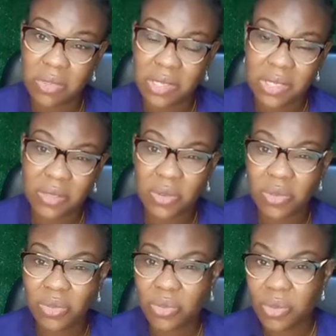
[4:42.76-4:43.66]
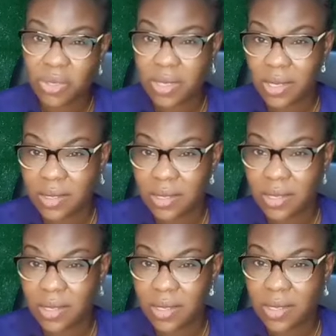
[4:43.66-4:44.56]
It's not docility.
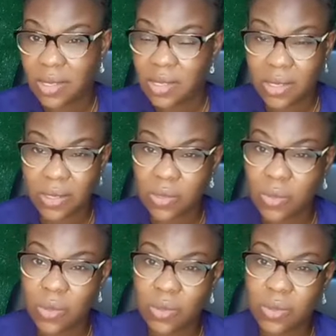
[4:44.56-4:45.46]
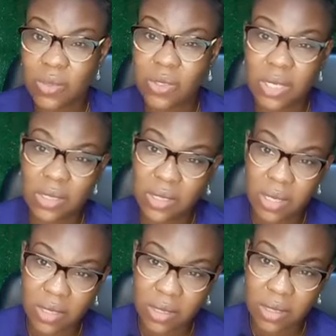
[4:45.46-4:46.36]
It's not
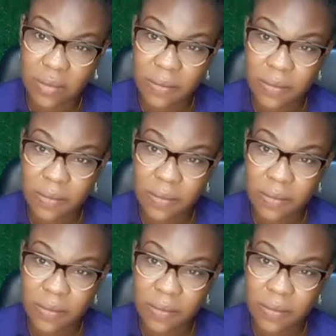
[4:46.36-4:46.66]
gentility.